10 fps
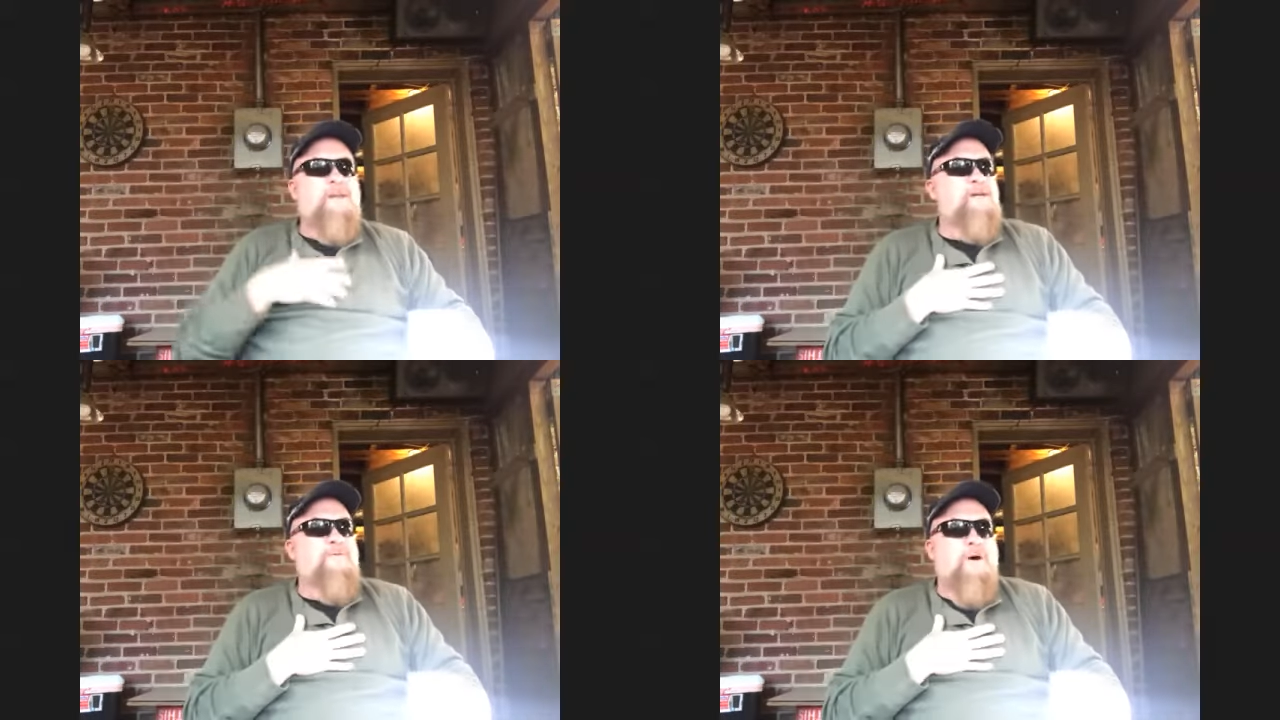
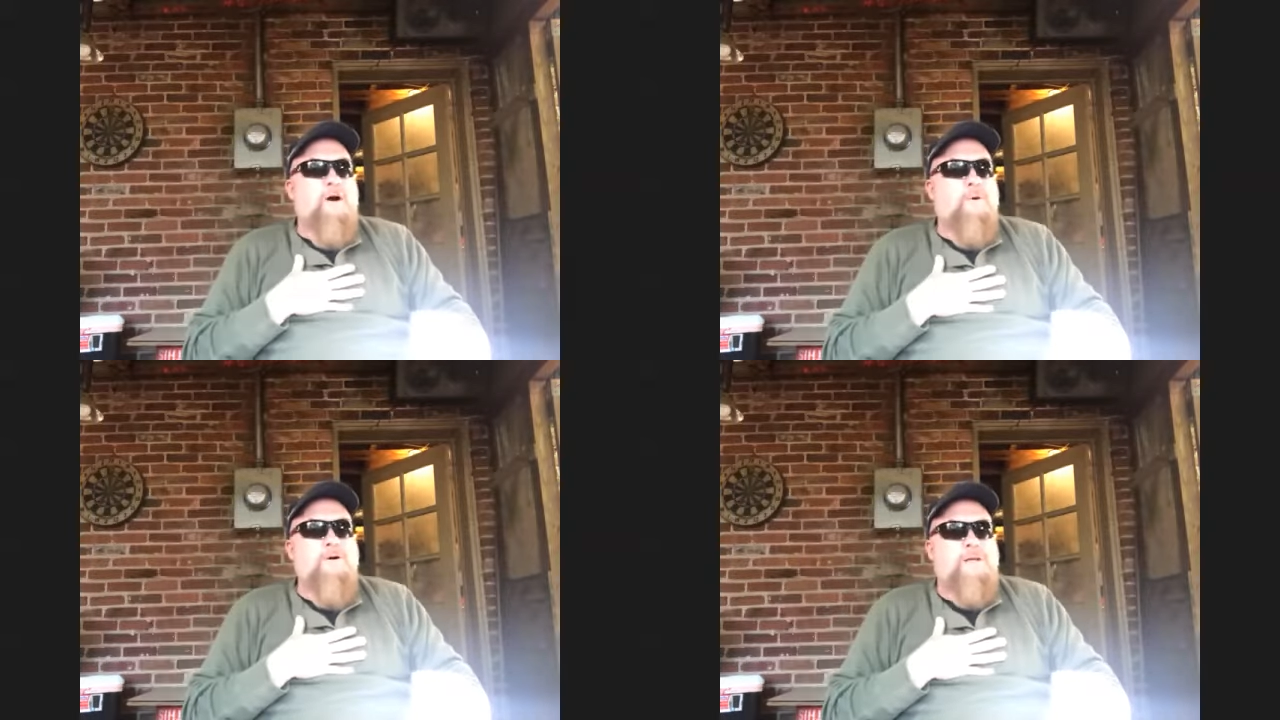things
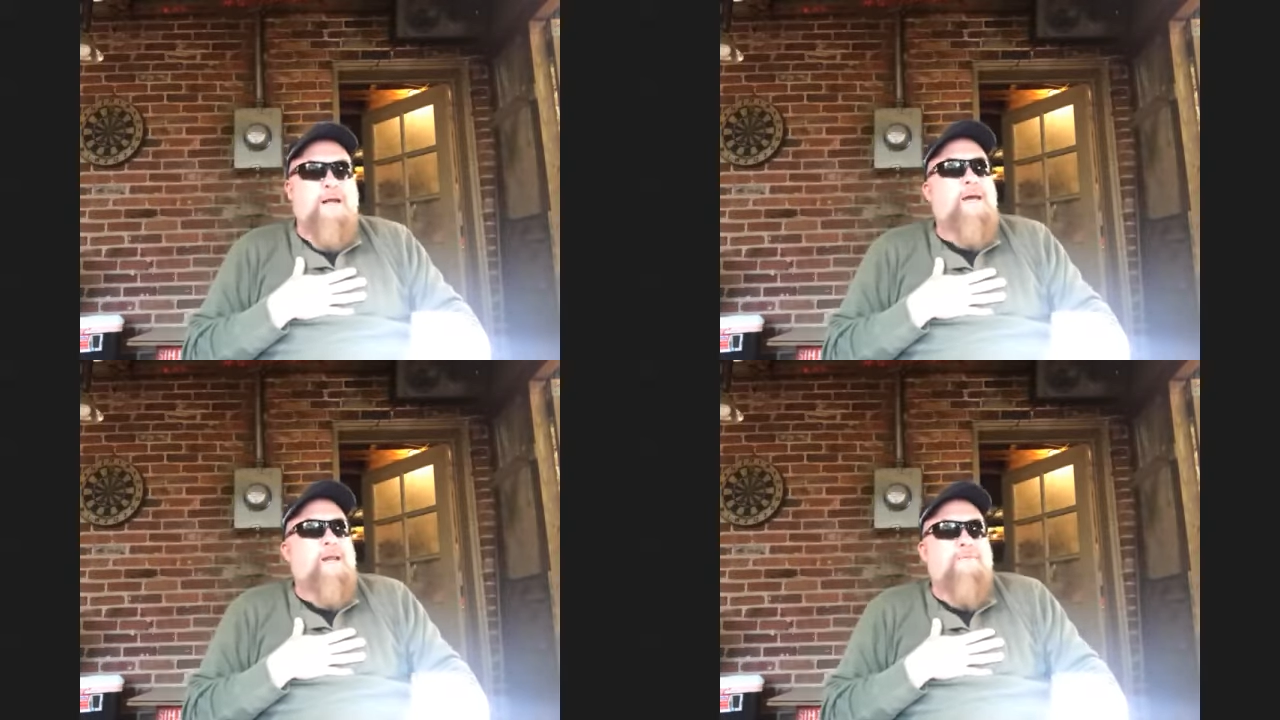far worse than
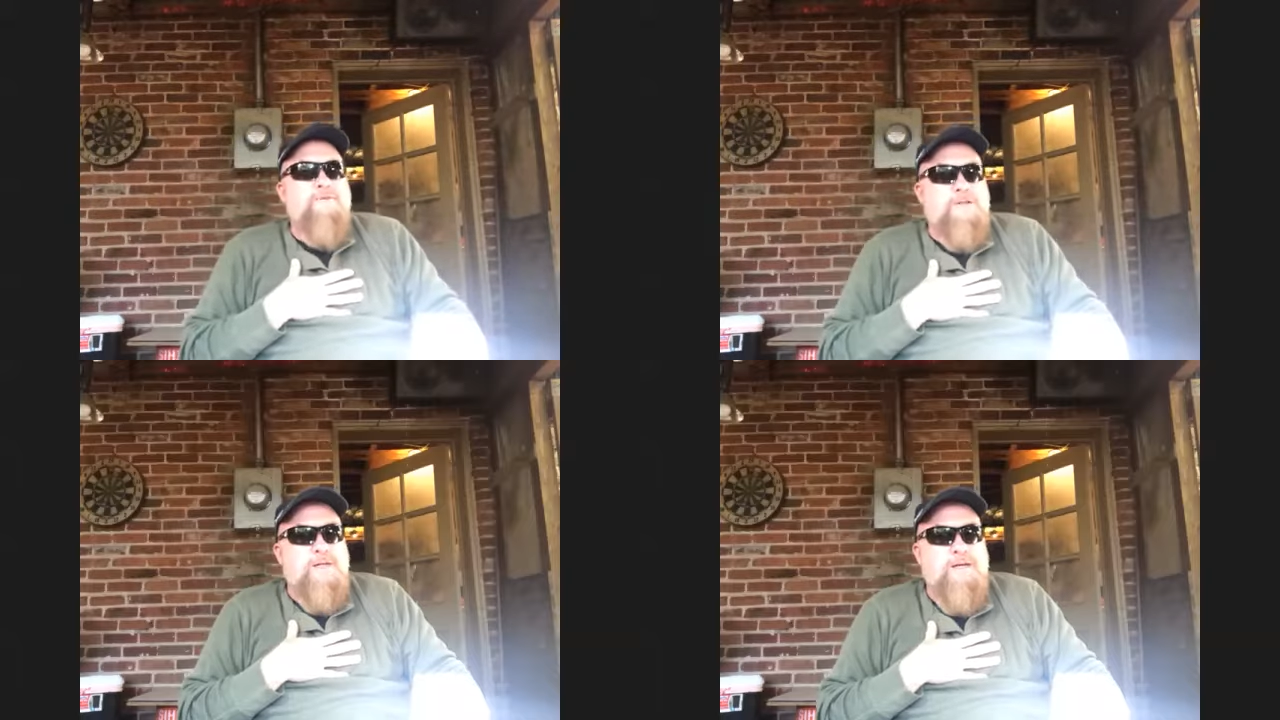I could
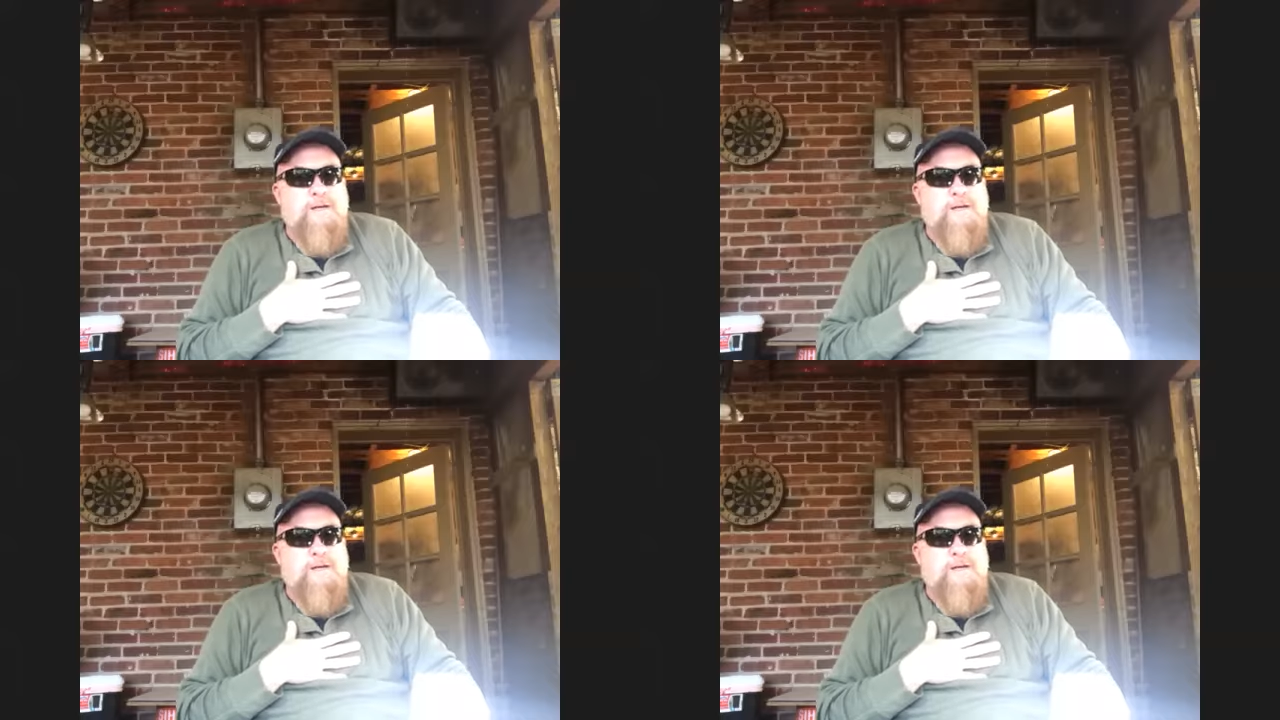ever see.